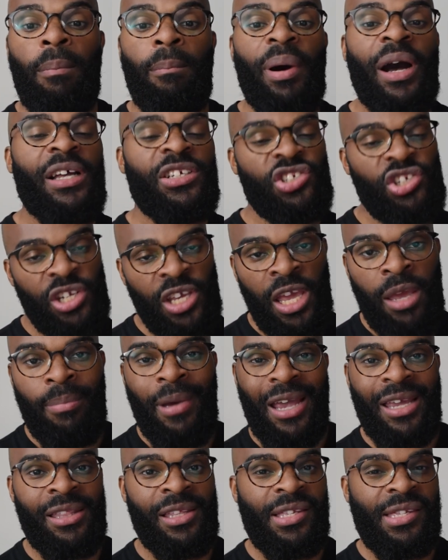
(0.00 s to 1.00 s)
But she came
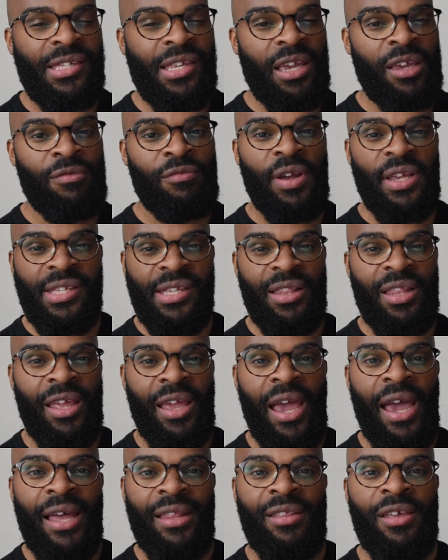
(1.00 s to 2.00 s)
back in the second race that they
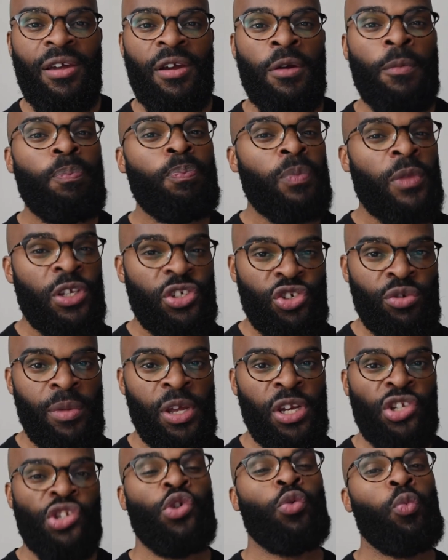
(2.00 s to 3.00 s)
had there. She
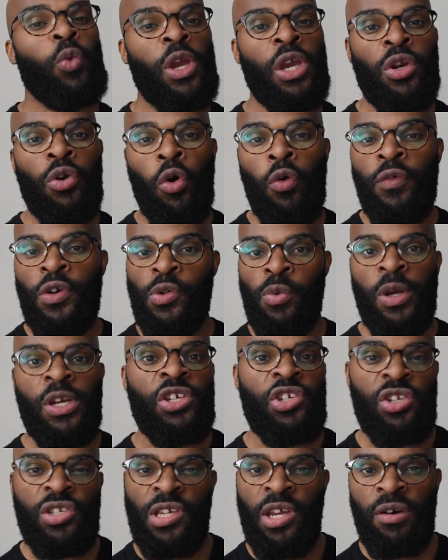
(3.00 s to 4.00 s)
managed to win over
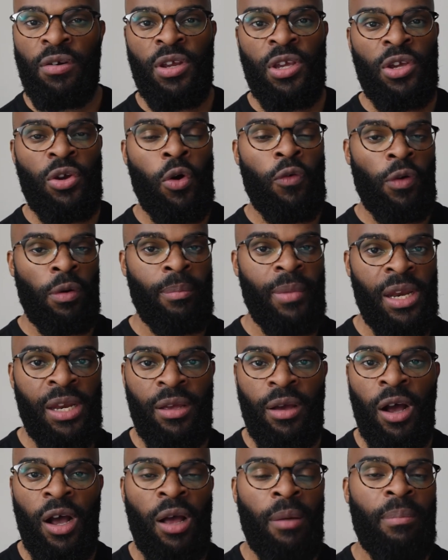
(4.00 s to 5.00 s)
Twani Shateri, over
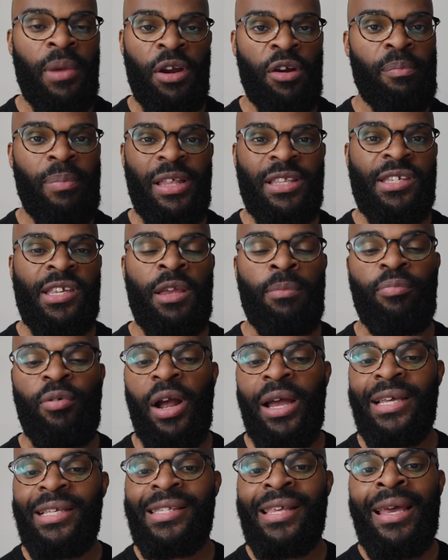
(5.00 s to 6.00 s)
Mary Beth St.
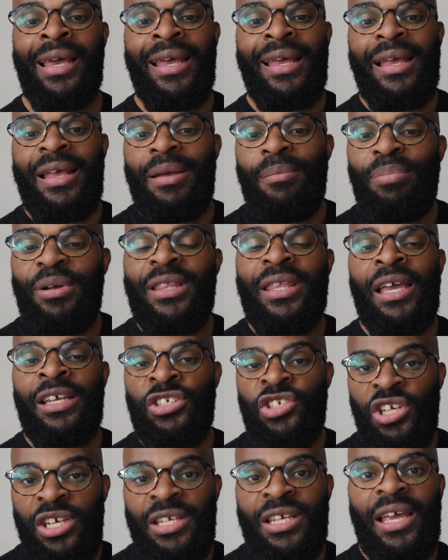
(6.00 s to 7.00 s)
Price. But
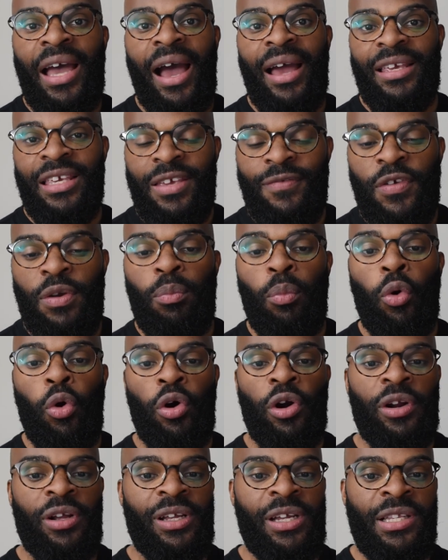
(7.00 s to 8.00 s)
then she got even
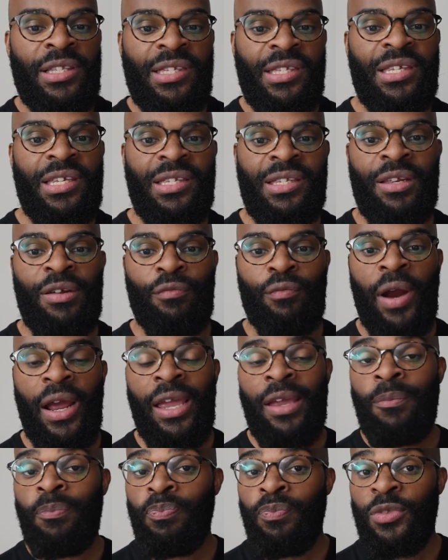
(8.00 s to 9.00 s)
more consistent,
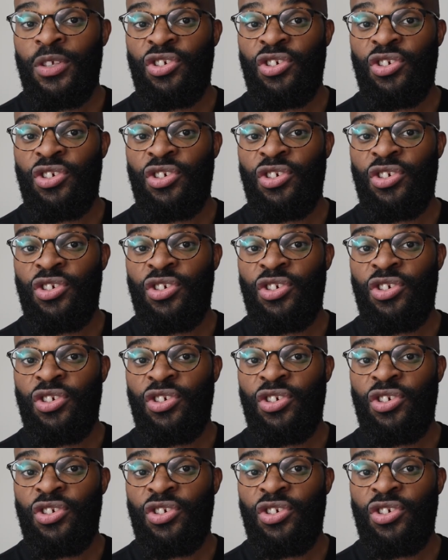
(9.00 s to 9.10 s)
right?